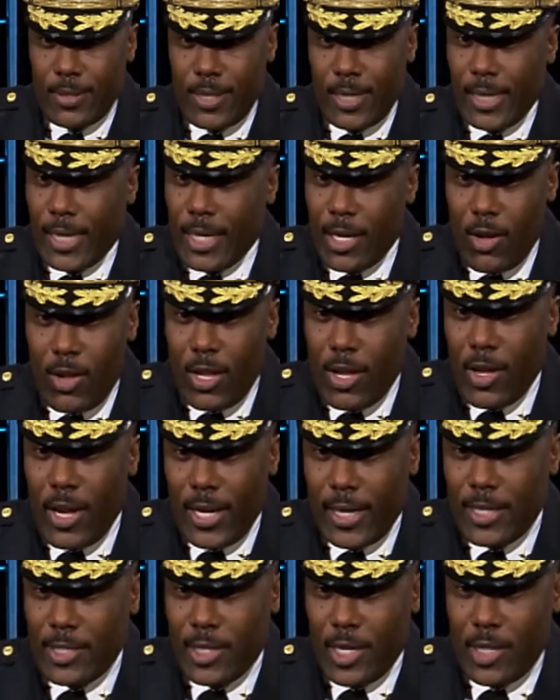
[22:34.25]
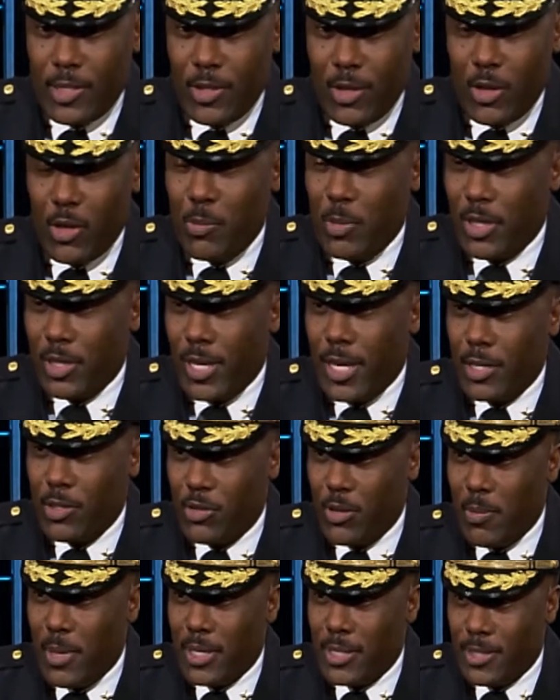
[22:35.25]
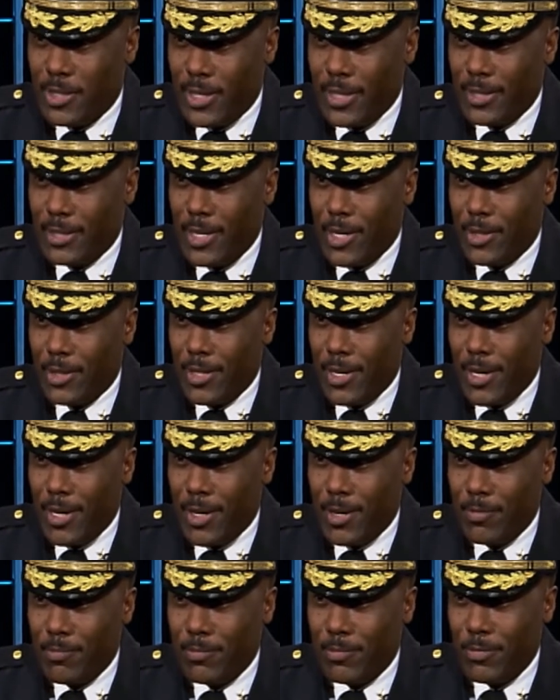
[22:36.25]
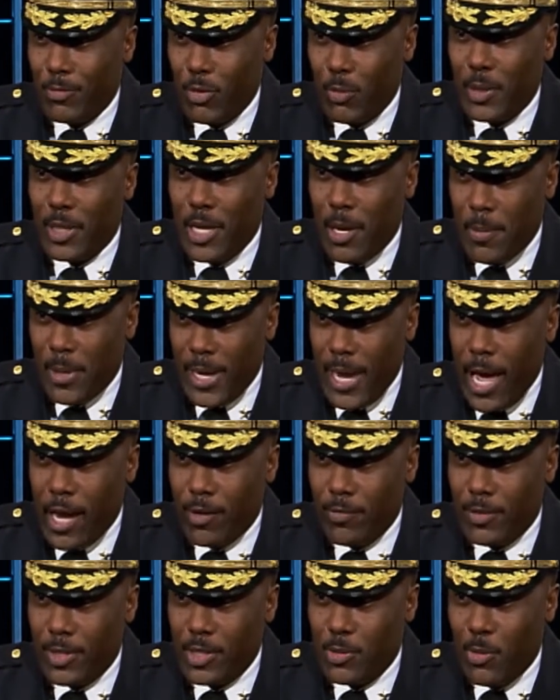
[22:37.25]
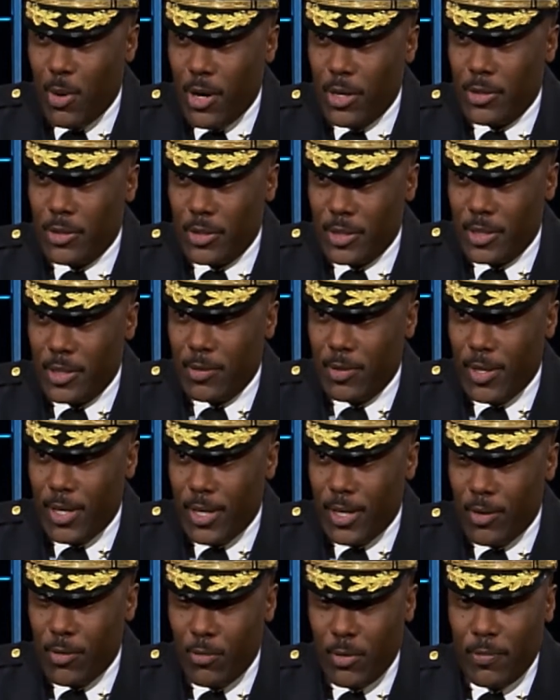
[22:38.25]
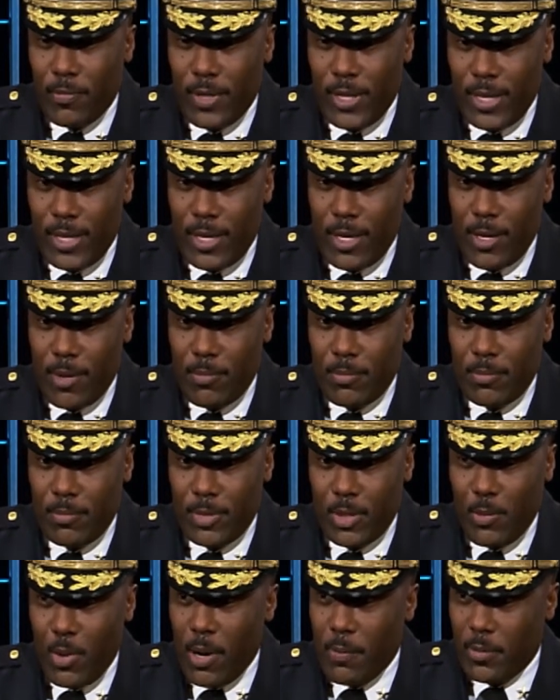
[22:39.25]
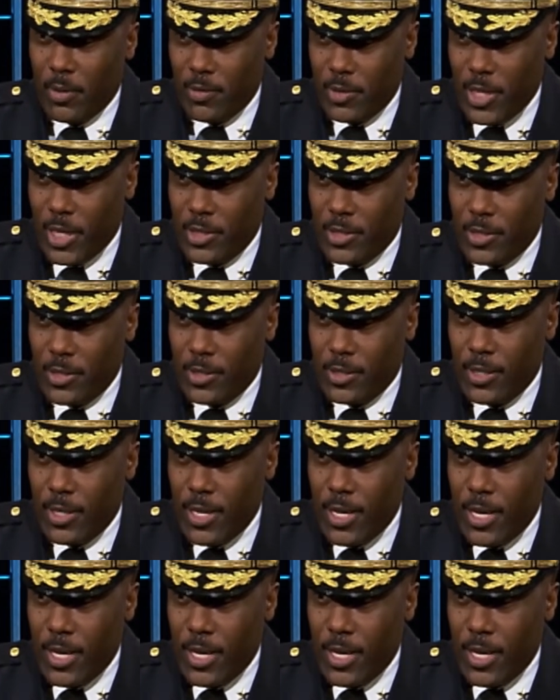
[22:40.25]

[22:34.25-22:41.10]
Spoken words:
Again, all I can say is there are going to be a lot of tremendous things that will be coming out of this partnership with the Department of Justice